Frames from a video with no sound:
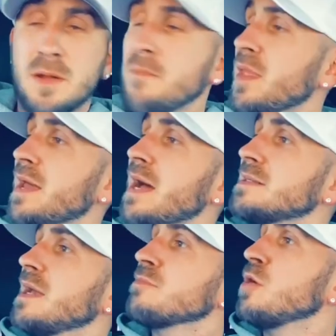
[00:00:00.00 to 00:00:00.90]
And I
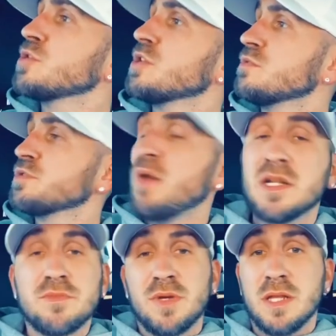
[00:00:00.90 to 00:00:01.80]
take most of the
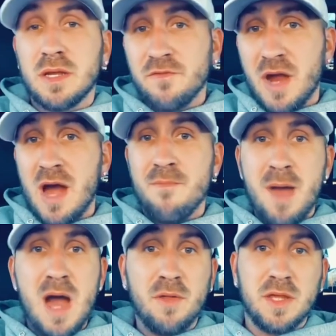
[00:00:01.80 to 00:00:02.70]
responsibility for how
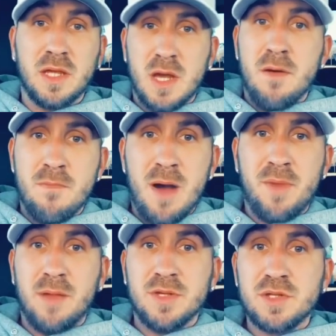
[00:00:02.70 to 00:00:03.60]
mouthy my
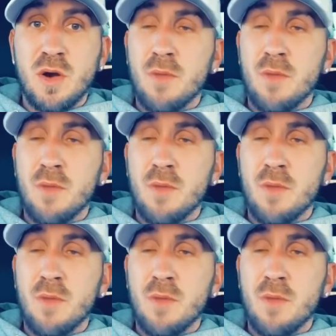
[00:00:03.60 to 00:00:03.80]
babies are.